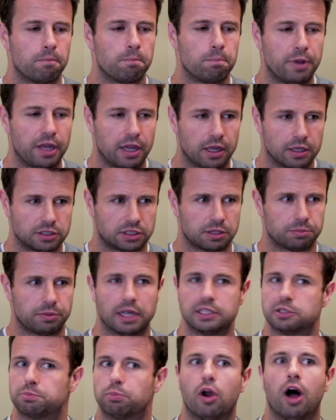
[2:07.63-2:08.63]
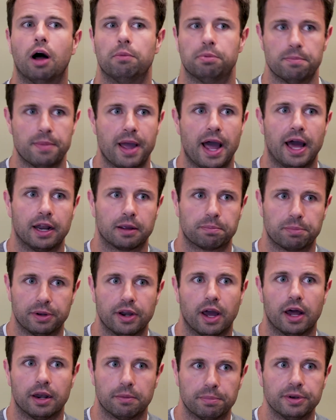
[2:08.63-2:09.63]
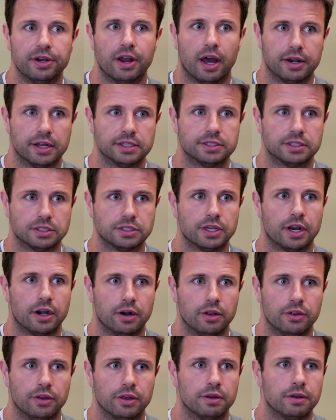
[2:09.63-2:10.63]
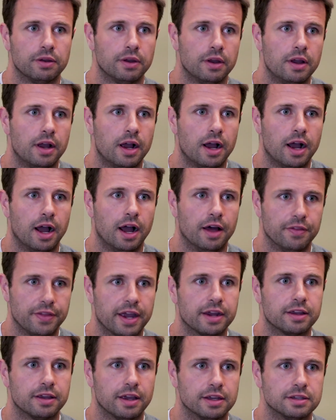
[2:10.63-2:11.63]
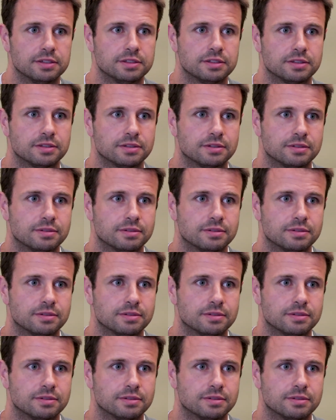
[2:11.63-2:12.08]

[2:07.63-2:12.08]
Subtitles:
be sometimes problematic, but not necessarily that case.